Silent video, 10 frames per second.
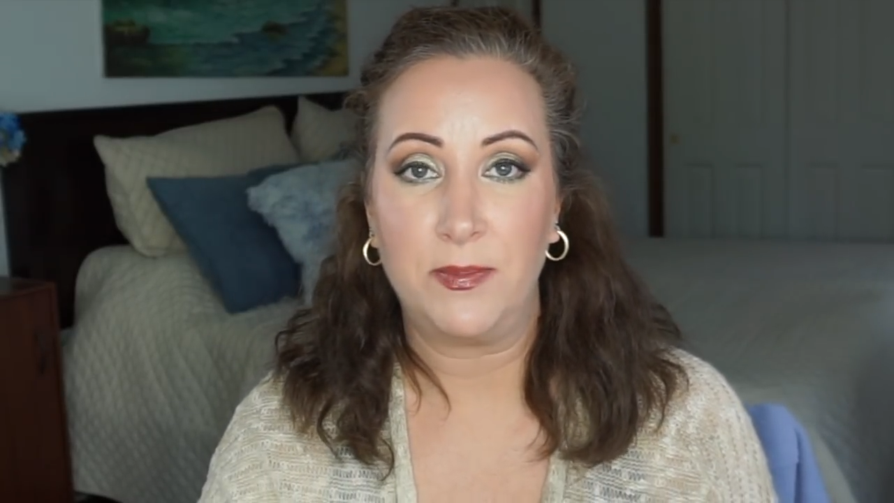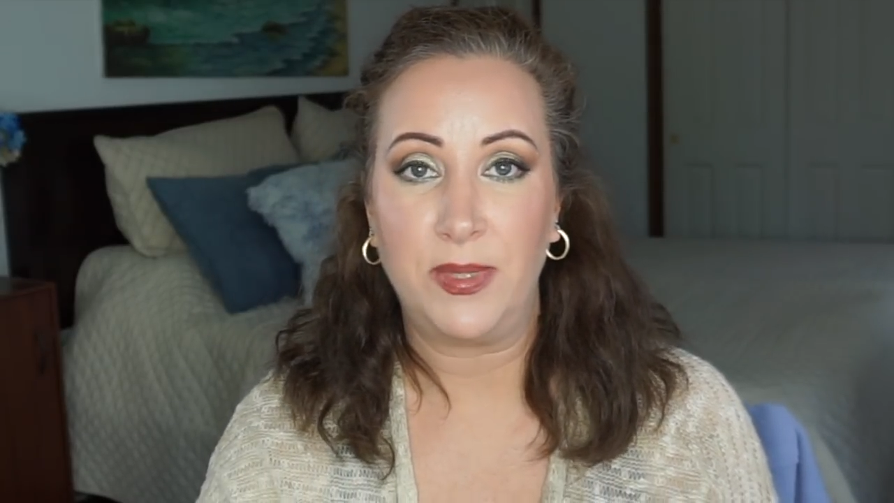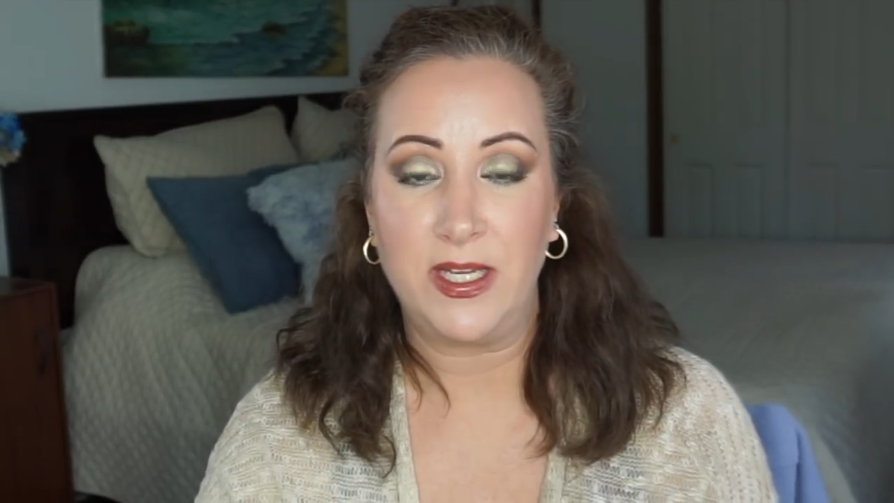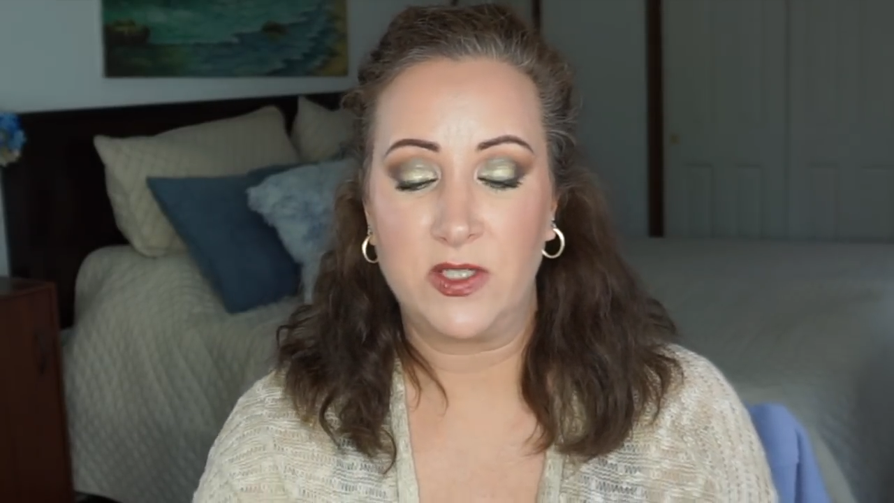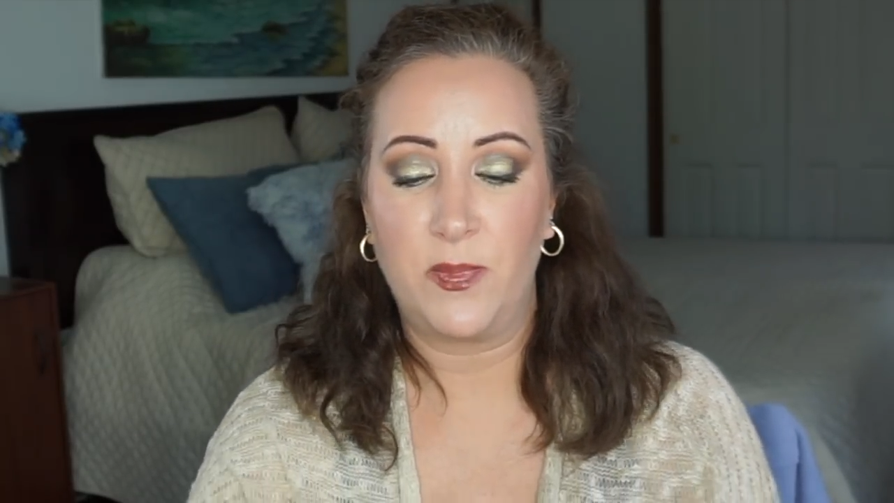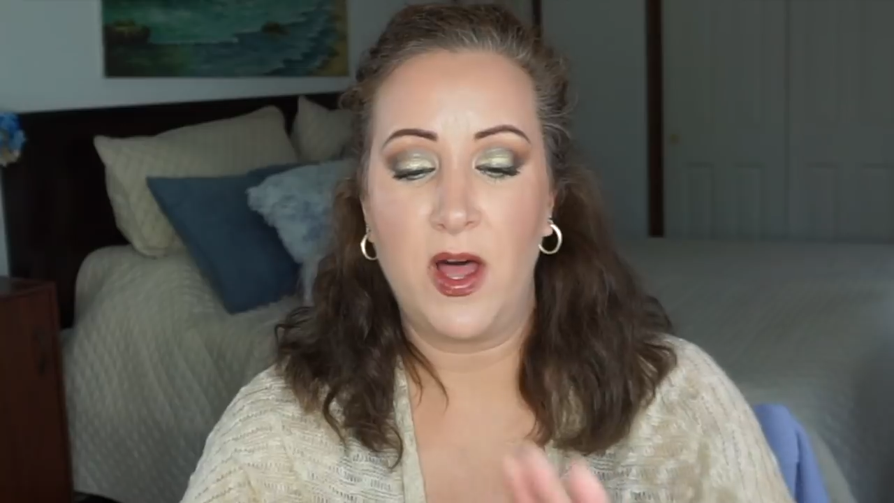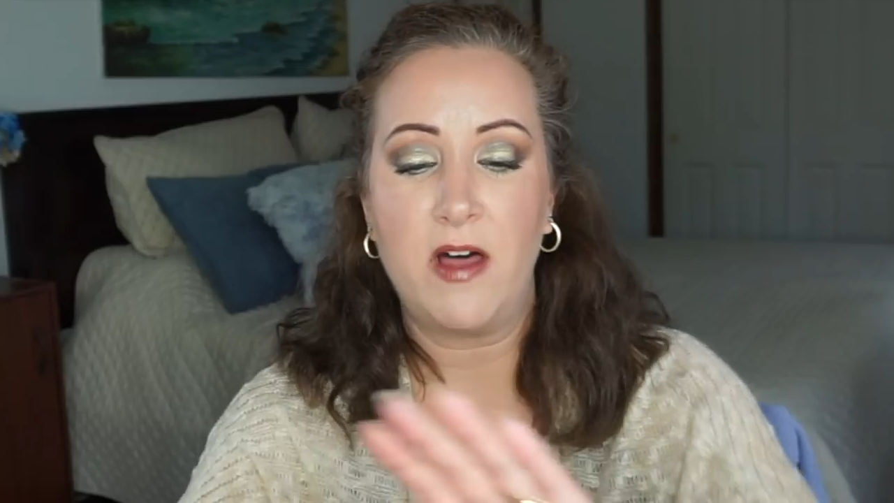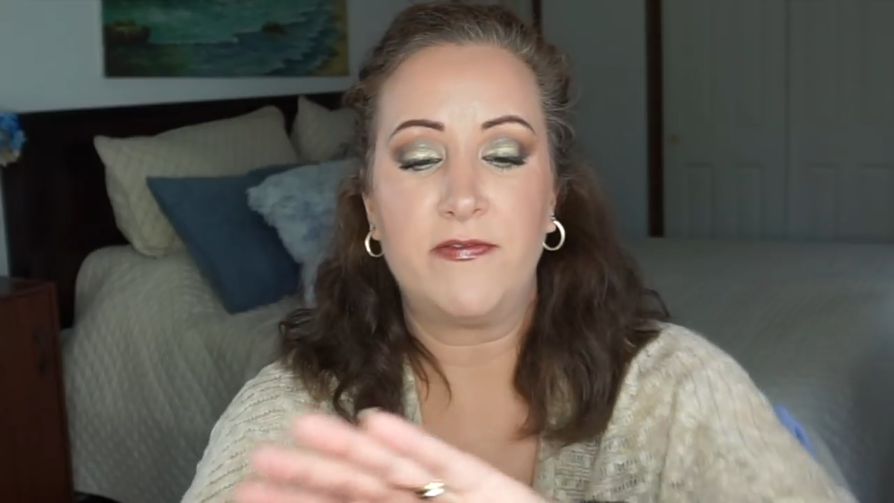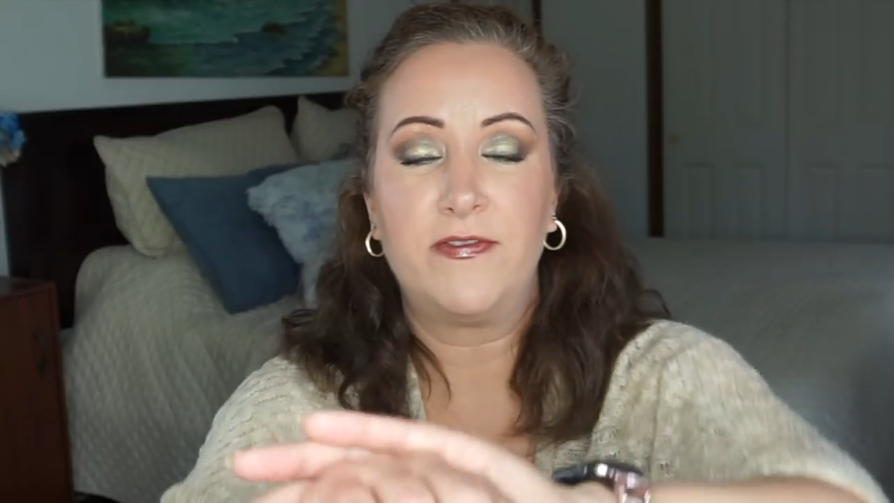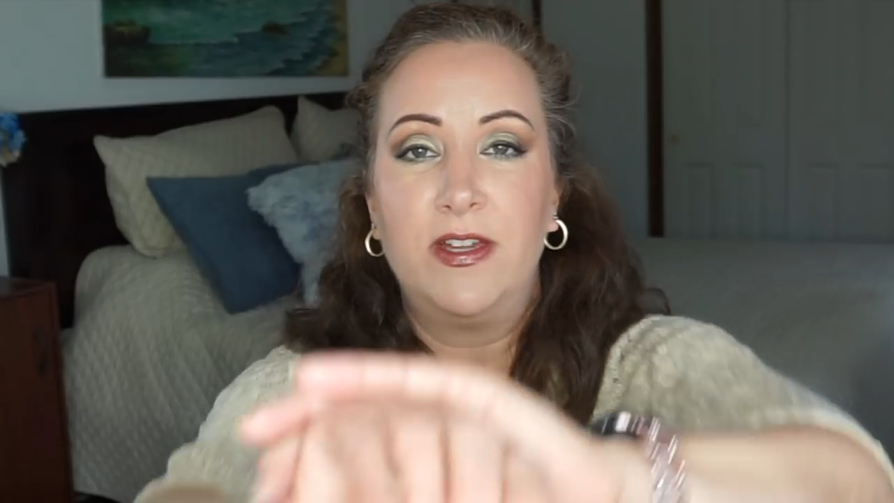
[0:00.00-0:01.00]
and Peach
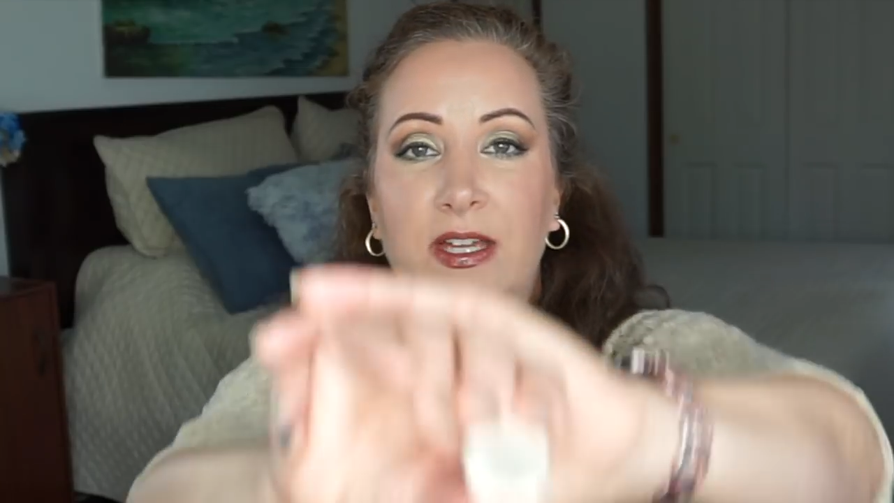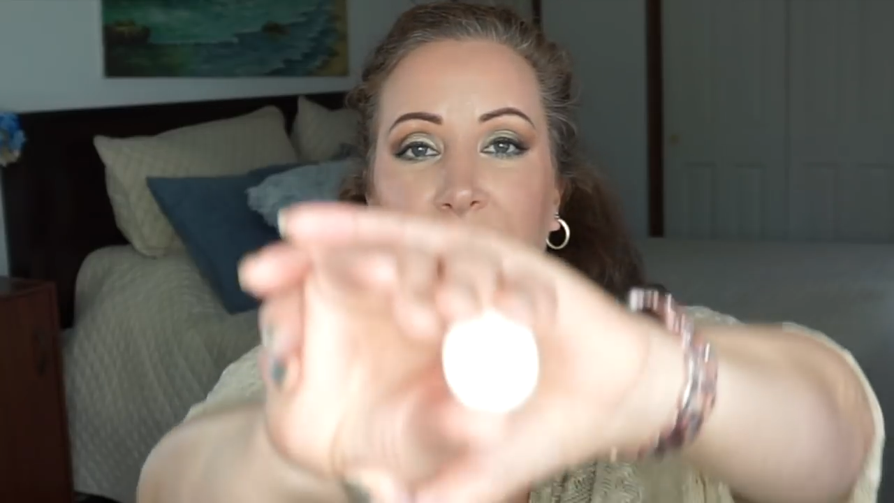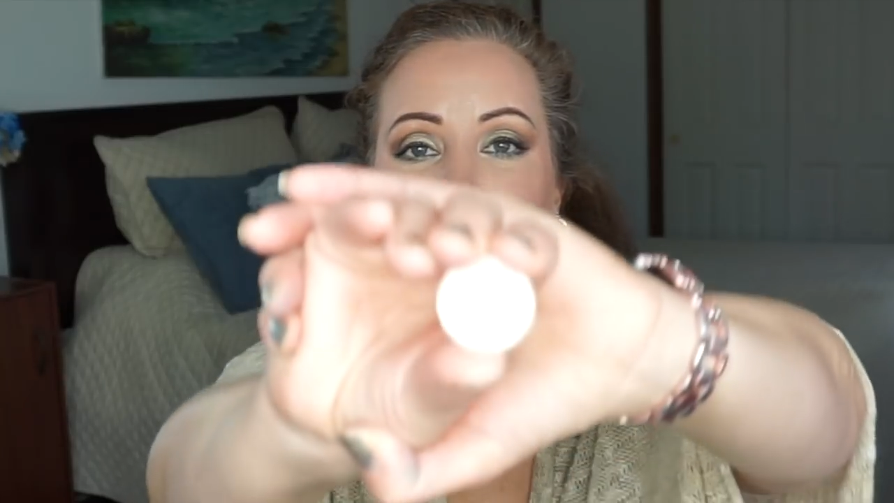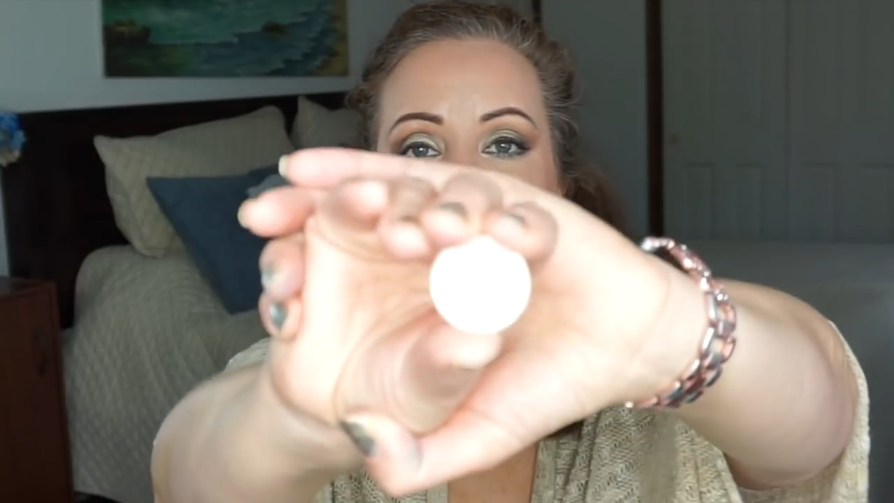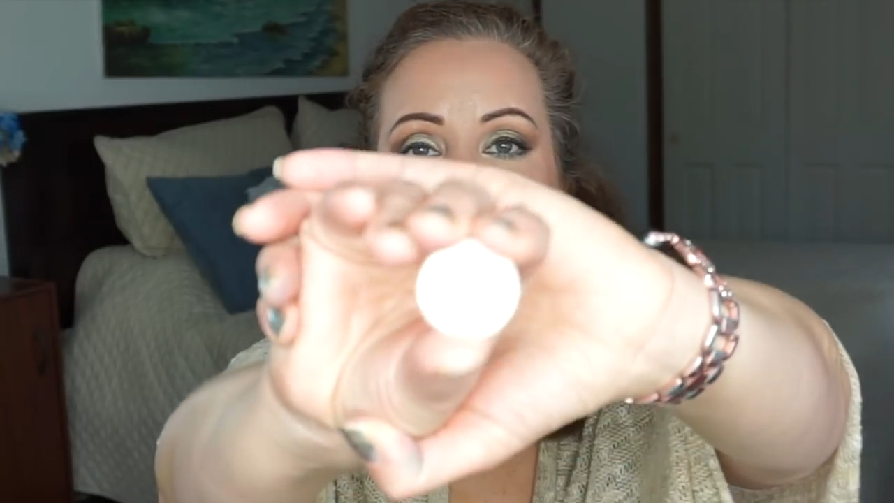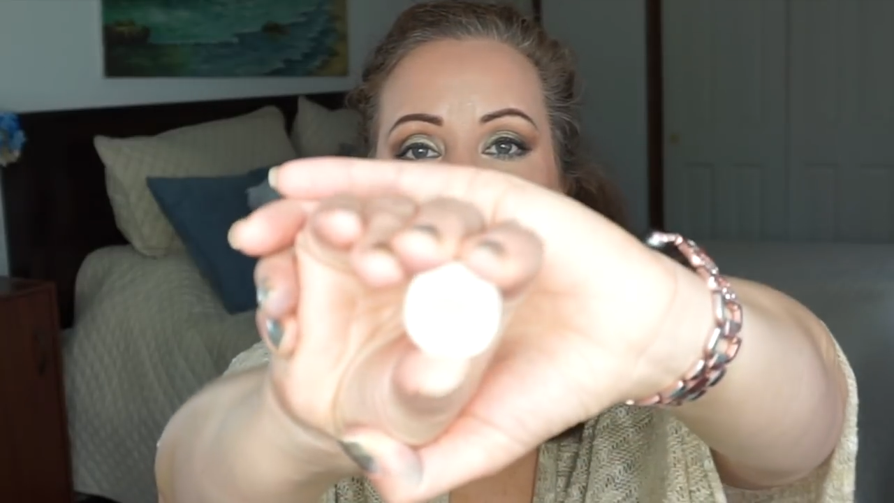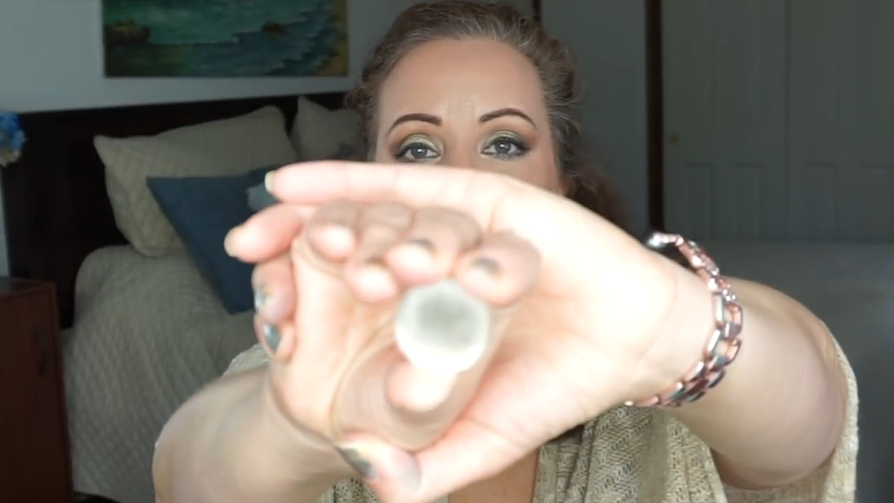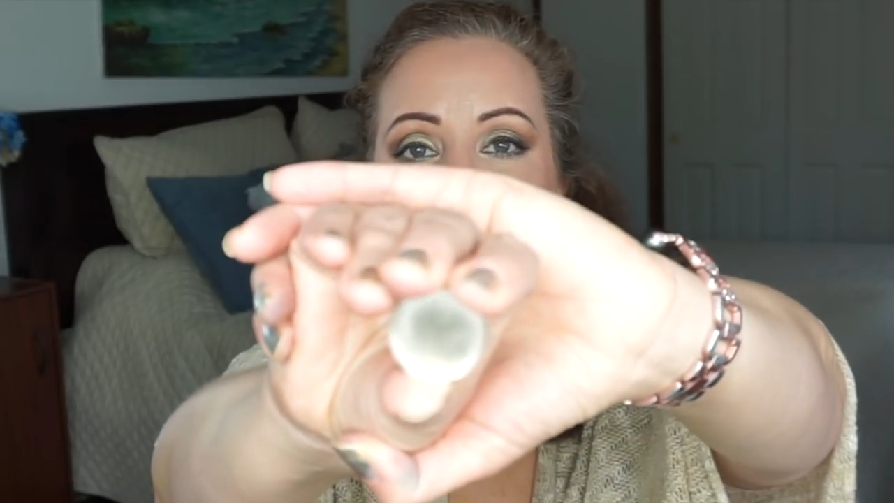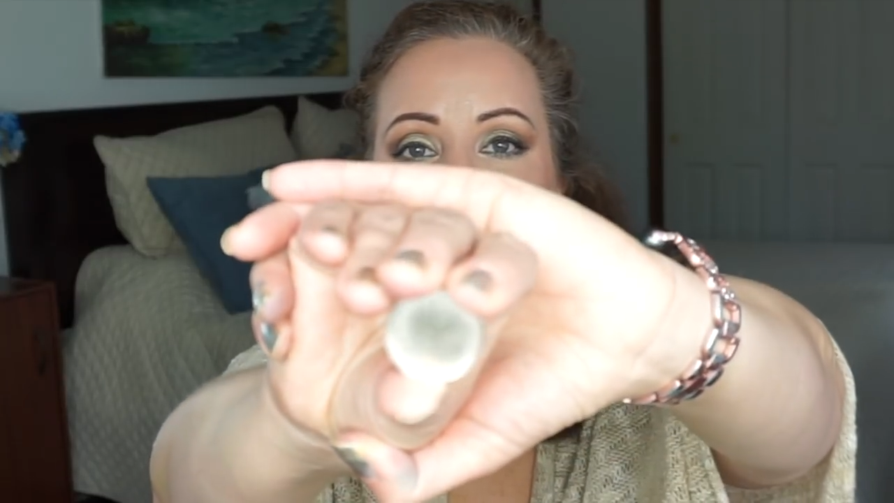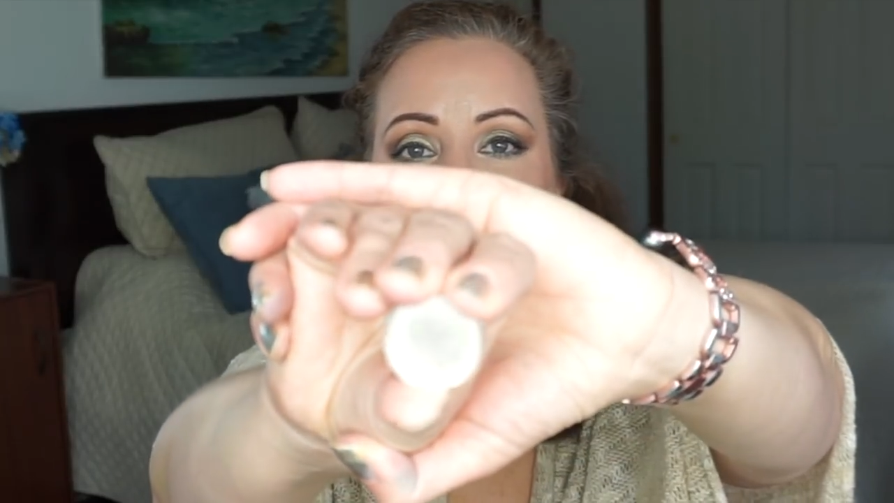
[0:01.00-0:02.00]
Puff. And let me